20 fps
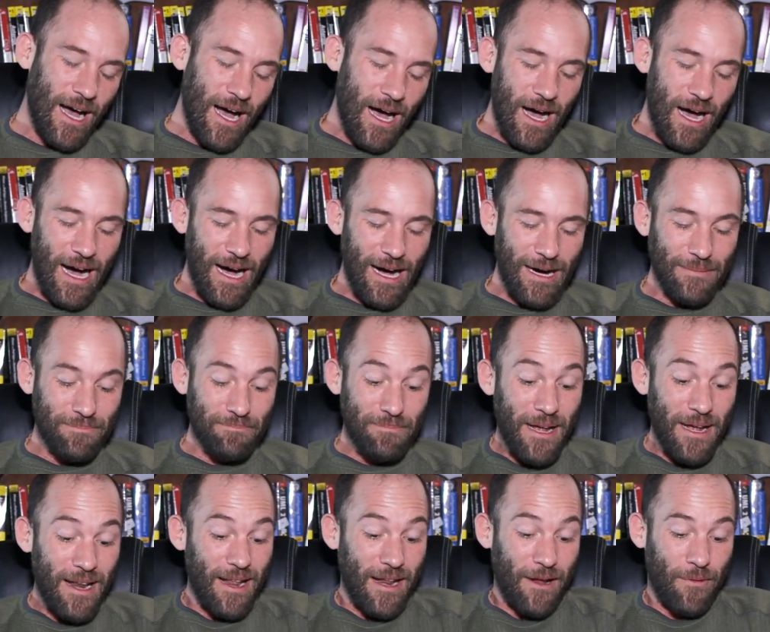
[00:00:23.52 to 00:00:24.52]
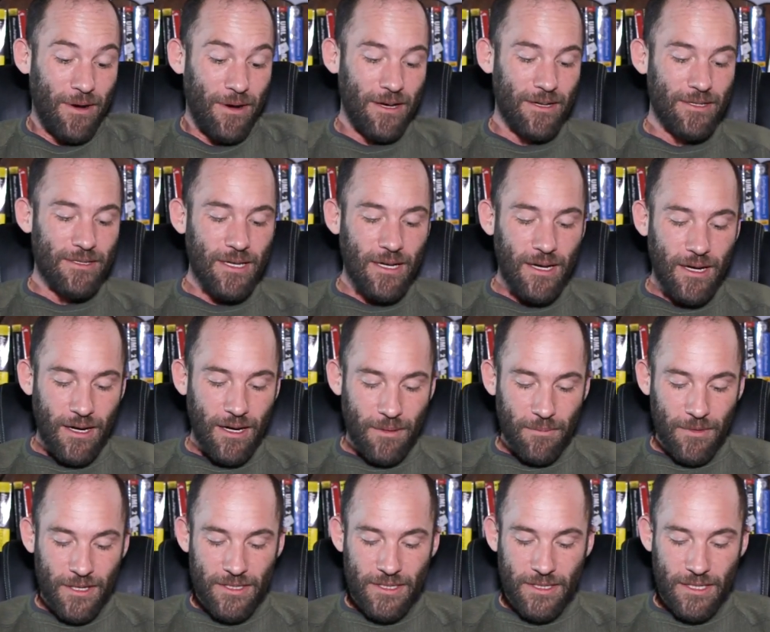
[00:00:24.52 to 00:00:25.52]
Um, but anyways,
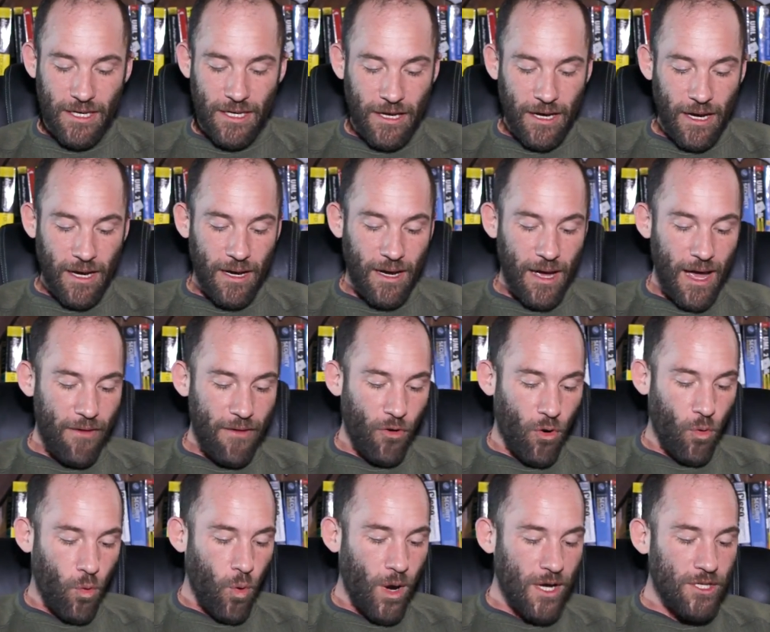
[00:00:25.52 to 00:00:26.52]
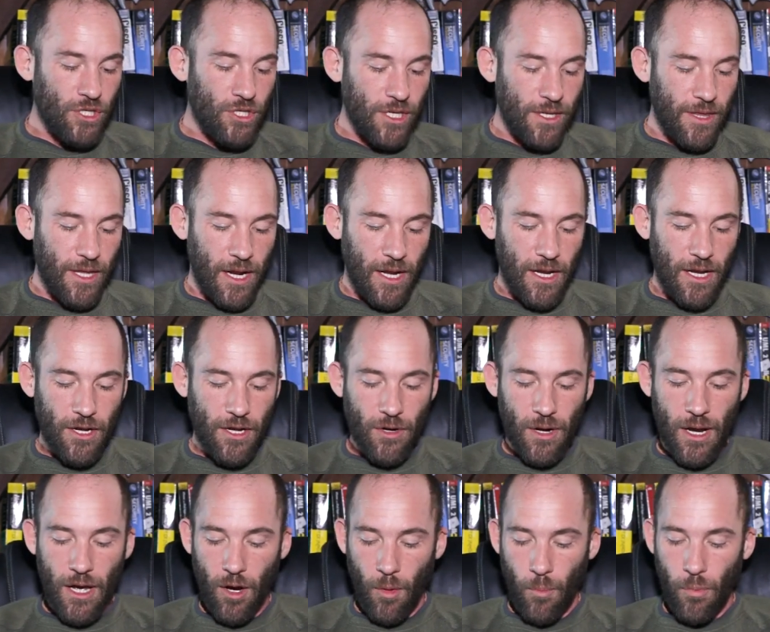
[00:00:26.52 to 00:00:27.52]
um, let's see. Uh, I have a question that I need
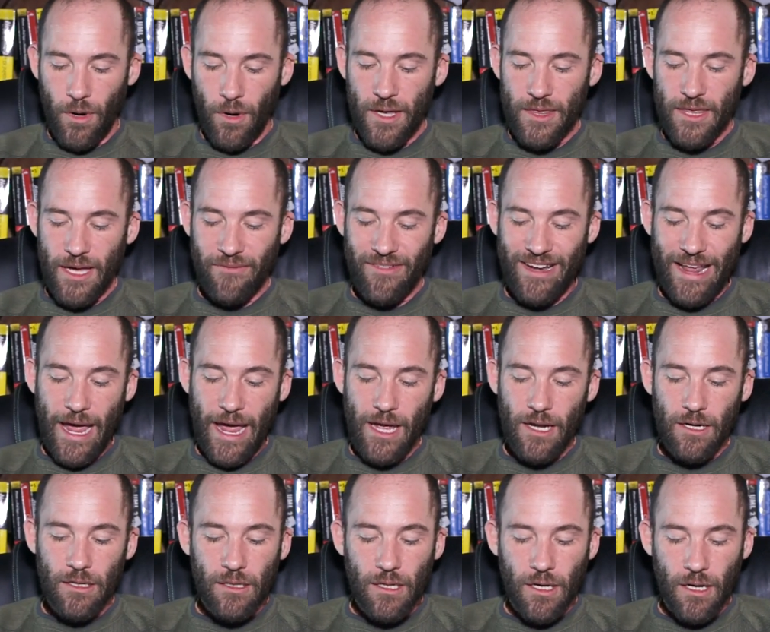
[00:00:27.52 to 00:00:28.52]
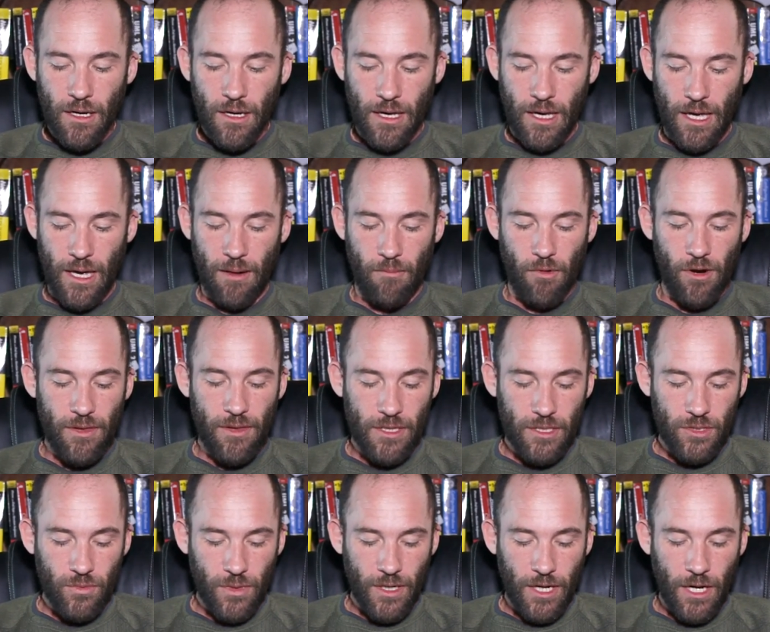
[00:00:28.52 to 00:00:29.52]
your help with. I have an analog camera
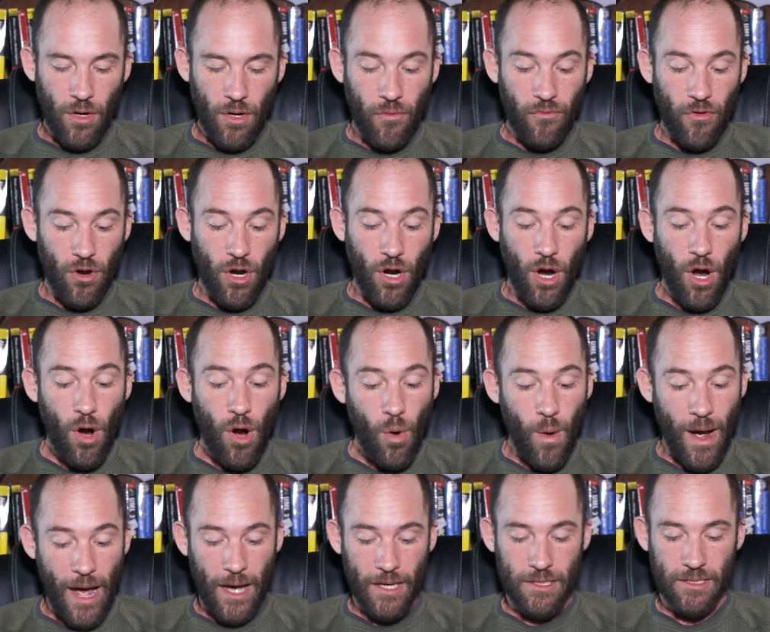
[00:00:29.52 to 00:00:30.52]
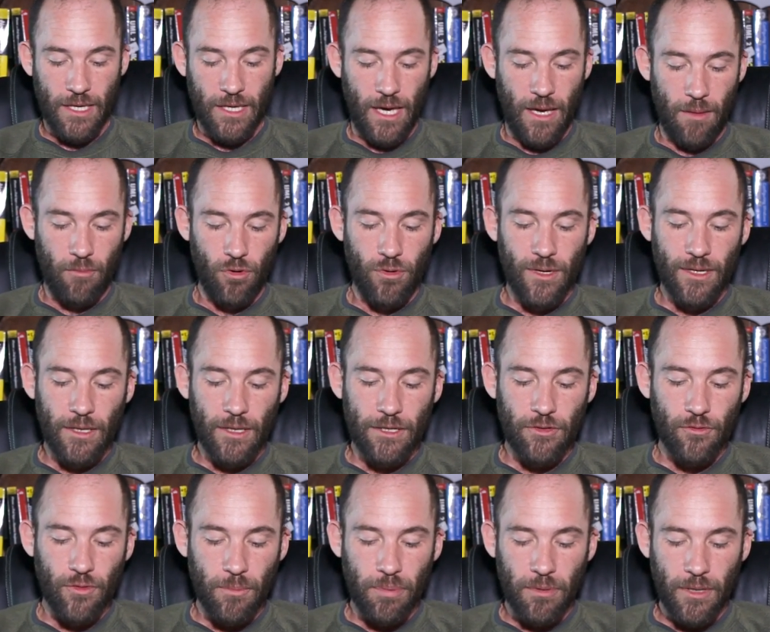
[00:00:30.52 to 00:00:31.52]
that's running over coax cable. I'd
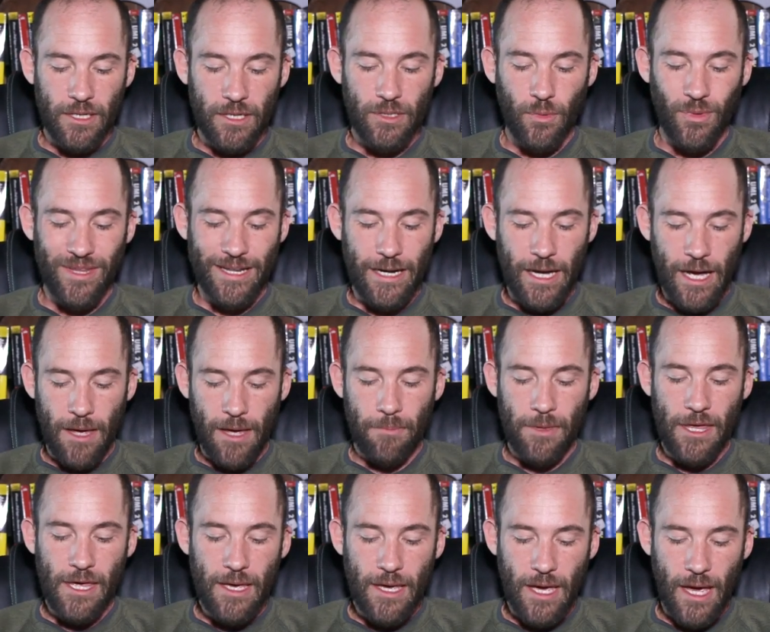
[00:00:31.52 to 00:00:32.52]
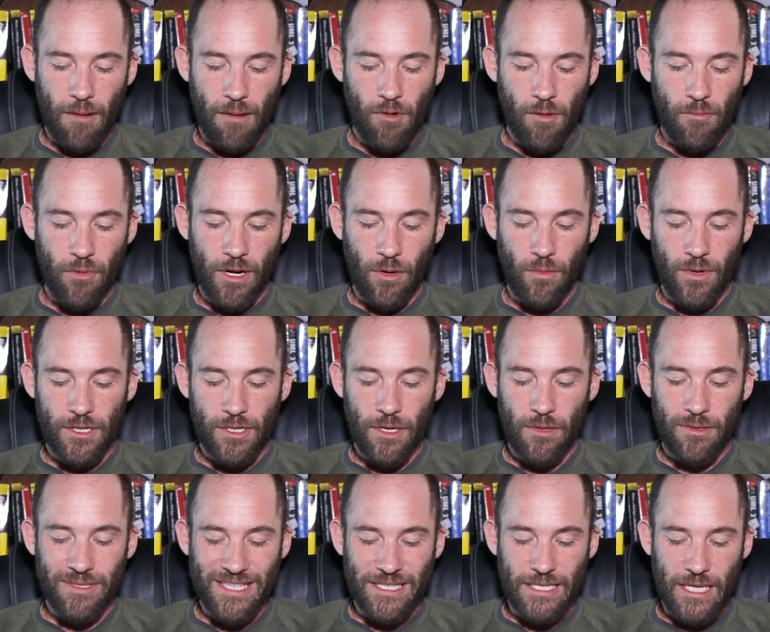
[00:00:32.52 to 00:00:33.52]
like to replace it with an IP camera, but I want to
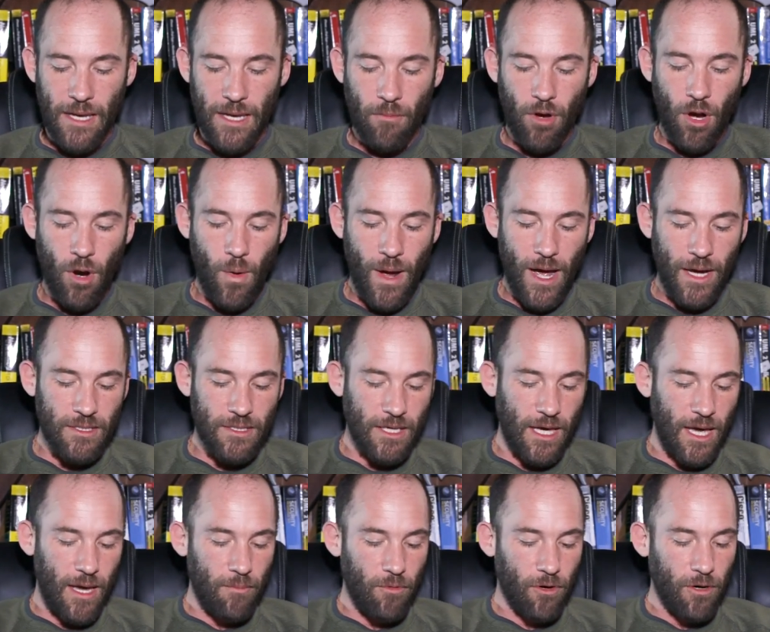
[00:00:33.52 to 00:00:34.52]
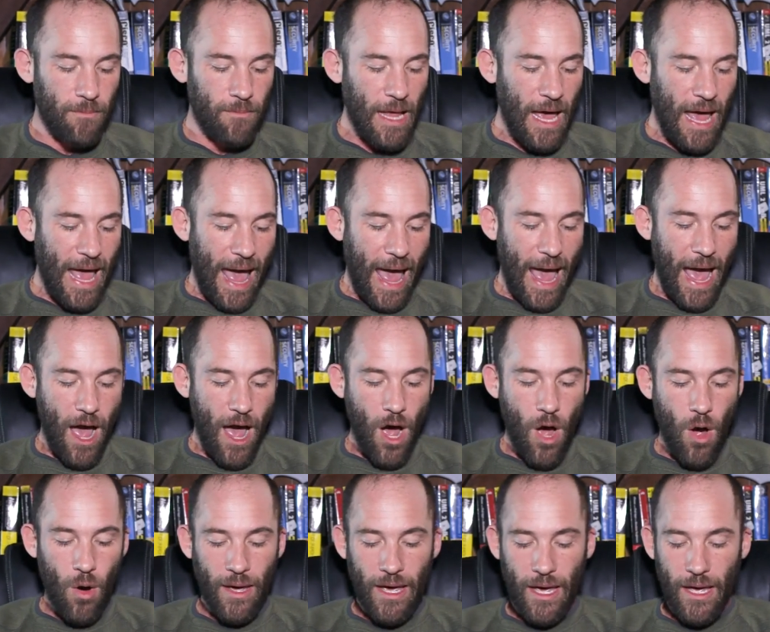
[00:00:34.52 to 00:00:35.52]
use the same coax cable.
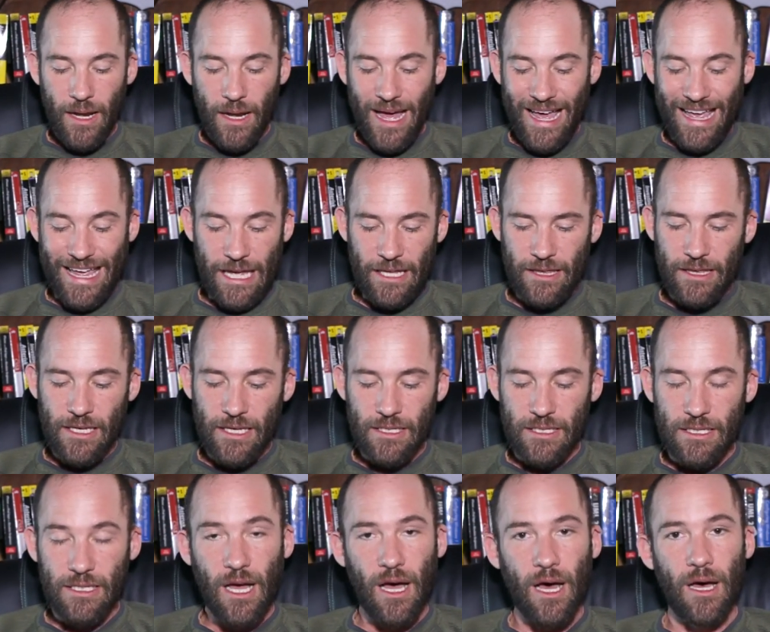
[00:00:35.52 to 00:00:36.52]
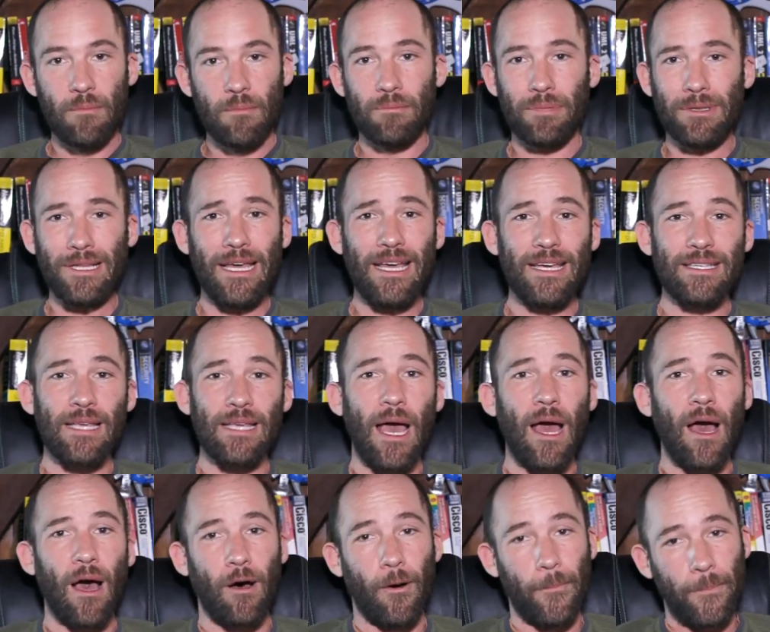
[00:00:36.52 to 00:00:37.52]
How can I get this done? Please
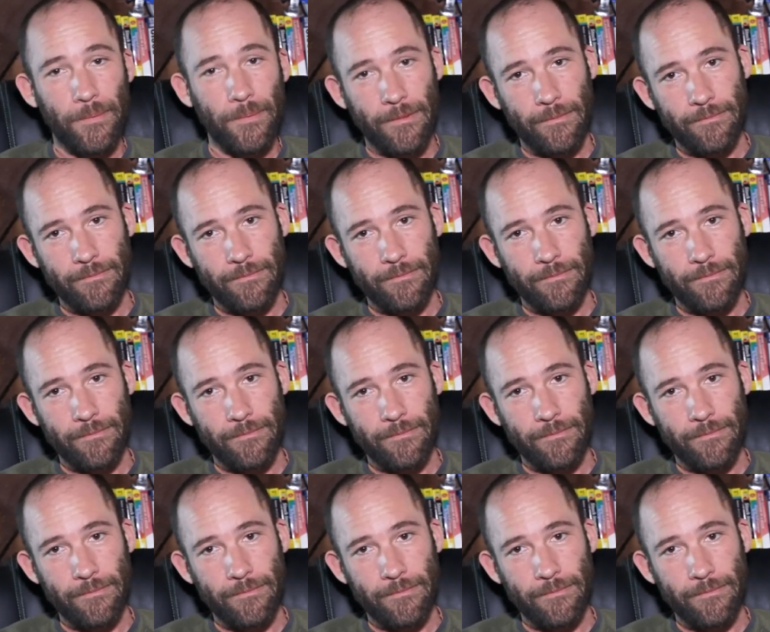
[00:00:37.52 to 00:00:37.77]
help!